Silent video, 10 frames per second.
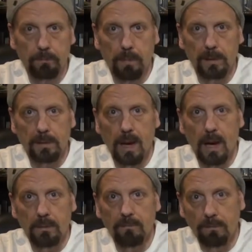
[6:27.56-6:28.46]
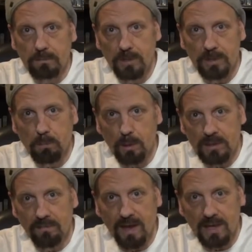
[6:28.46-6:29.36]
But just put
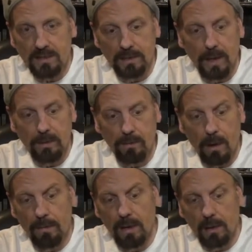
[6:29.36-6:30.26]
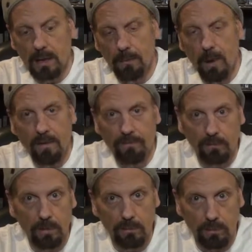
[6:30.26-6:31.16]
some Vaseline on your arm and it'll come off
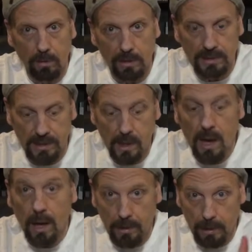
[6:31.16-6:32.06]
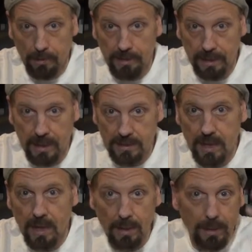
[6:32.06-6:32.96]
real easy. Another thing is,
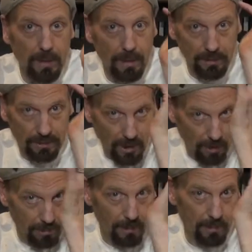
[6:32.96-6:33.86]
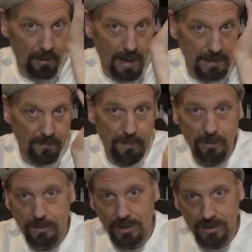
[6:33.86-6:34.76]
don't rub your eyes. If you're
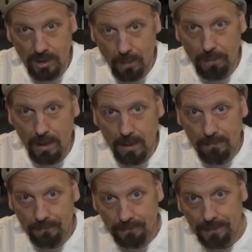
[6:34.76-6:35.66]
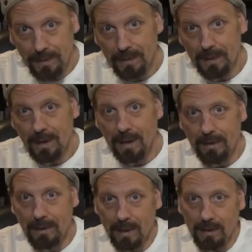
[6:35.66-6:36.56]
using soap blood and